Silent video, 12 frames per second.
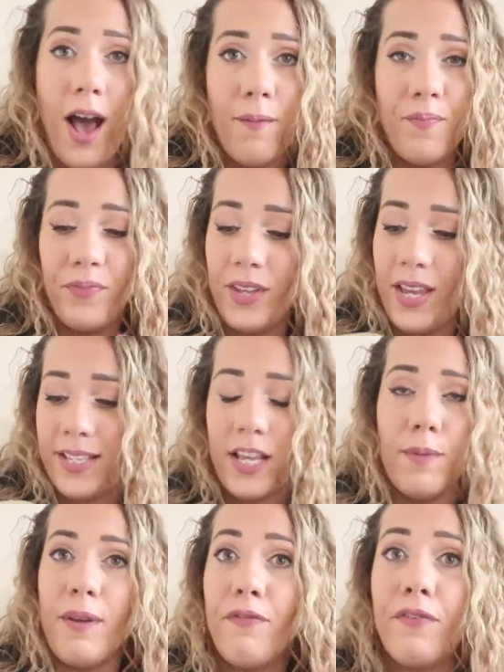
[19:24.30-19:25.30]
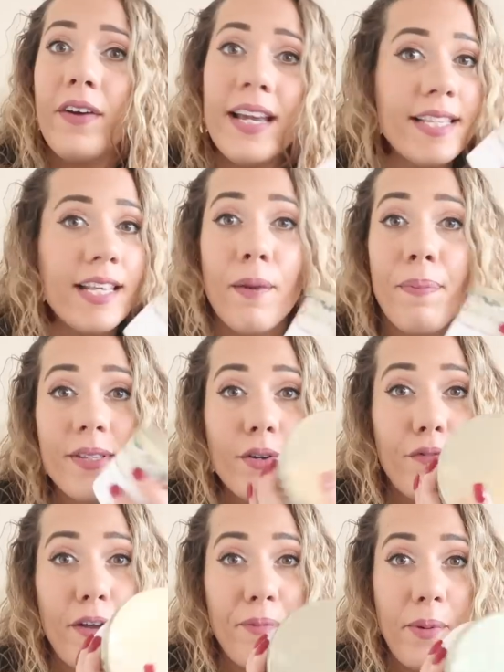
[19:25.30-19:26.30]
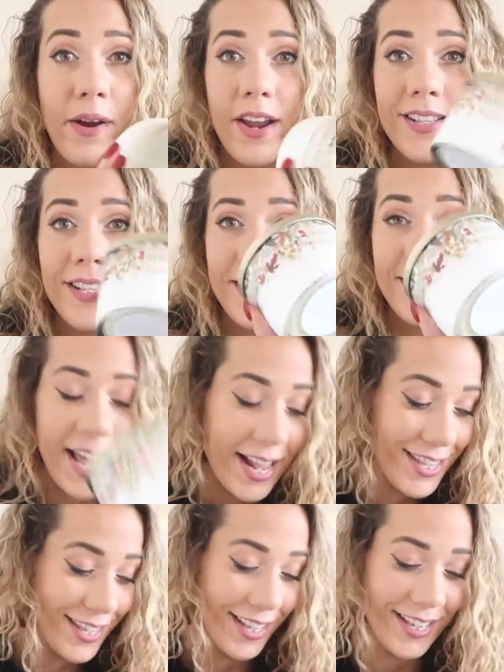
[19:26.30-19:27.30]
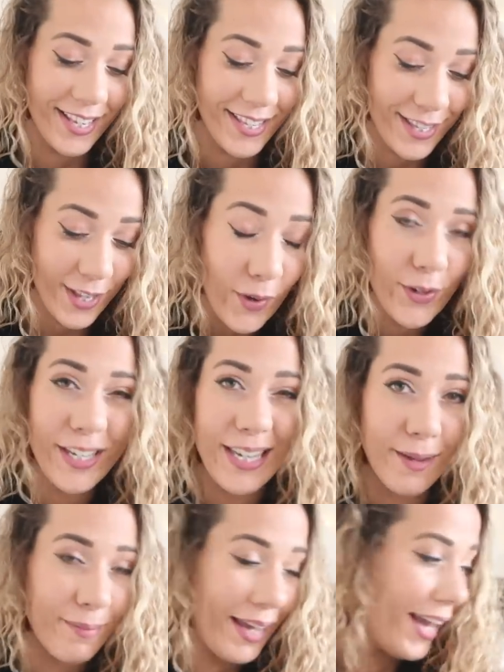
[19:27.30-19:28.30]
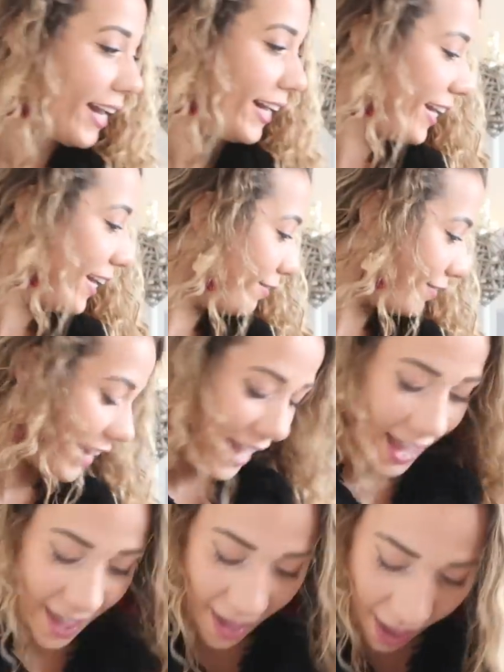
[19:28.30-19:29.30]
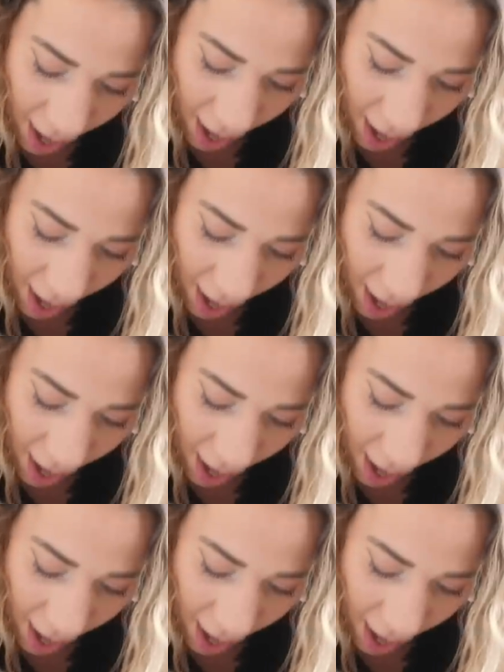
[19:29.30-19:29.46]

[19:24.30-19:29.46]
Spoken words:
It's gonna be freezing up until February, as I said. So this is so yummy and lovely.